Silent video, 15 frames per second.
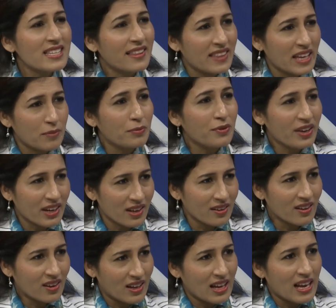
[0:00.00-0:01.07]
that they bring.
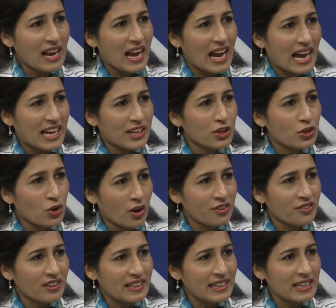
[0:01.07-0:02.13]
Yeah. And you're
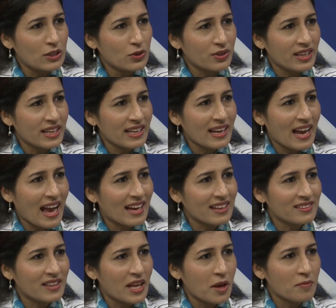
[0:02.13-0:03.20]
not really looking
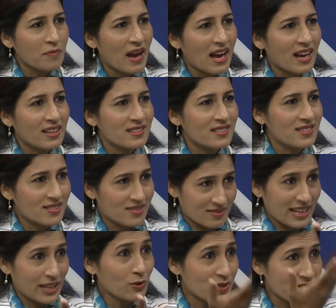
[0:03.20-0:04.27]
at them as,
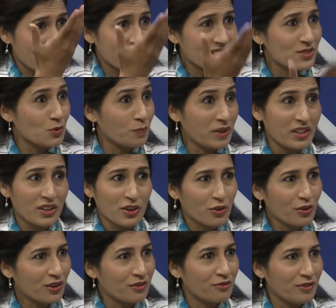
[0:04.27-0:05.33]
like you said, superior
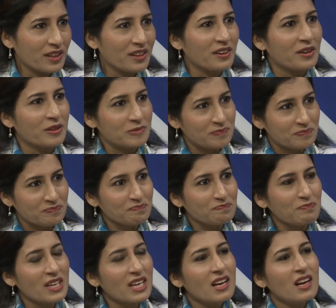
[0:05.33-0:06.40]
or inferior.
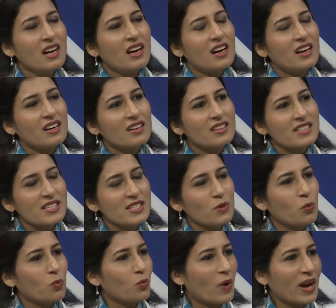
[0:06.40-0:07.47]
Yeah. Sister,
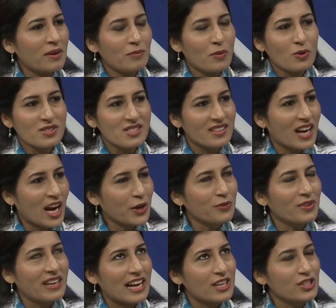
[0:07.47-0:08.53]
one more scenario
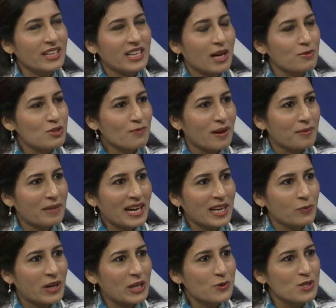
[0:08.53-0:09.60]
that actually comes to my mind
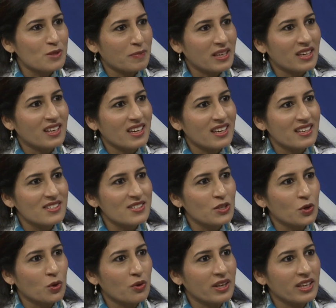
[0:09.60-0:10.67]
while you speak is, you
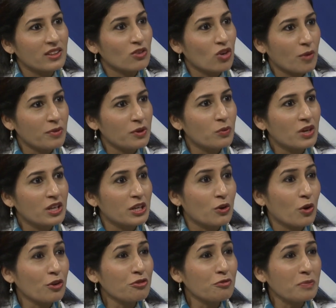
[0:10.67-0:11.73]
know, in the corporate world, a
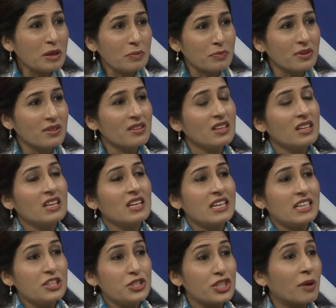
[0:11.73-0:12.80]
lot of people
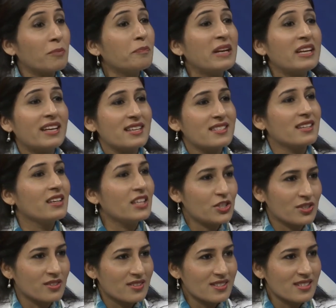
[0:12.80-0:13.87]
jumping
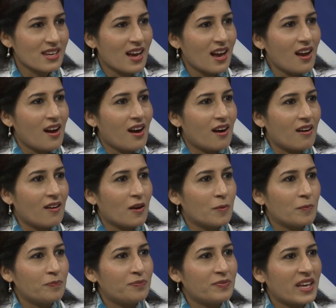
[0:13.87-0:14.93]
designations.
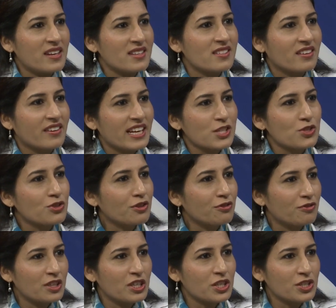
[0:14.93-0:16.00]
There is a race to the
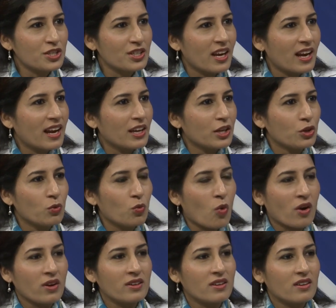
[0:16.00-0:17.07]
finish. You
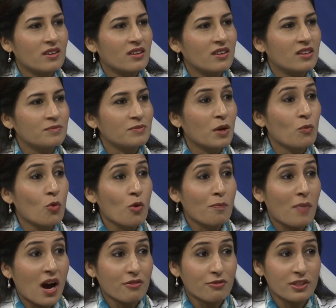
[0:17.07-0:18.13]
want a more
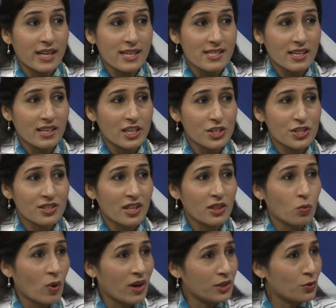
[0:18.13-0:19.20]
powerful designation than the
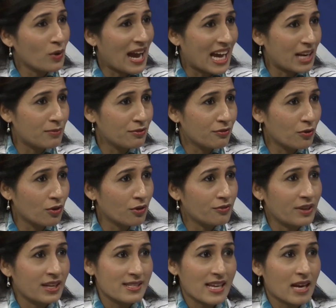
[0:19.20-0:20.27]
one you had before.
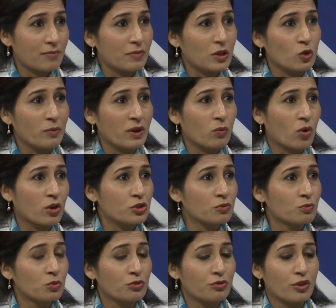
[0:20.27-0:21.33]
For example, you may want to
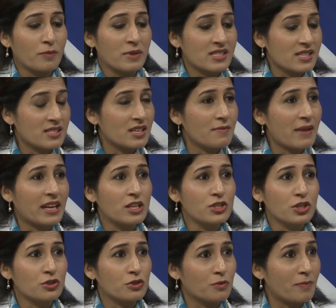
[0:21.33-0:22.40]
move from assistant
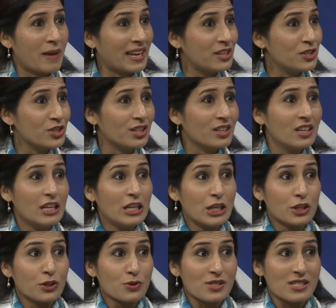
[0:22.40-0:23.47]
manager to manager,
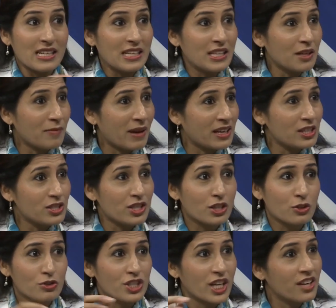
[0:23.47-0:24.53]
to senior manager,
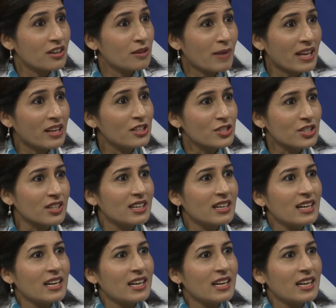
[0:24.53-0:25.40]
to general manager.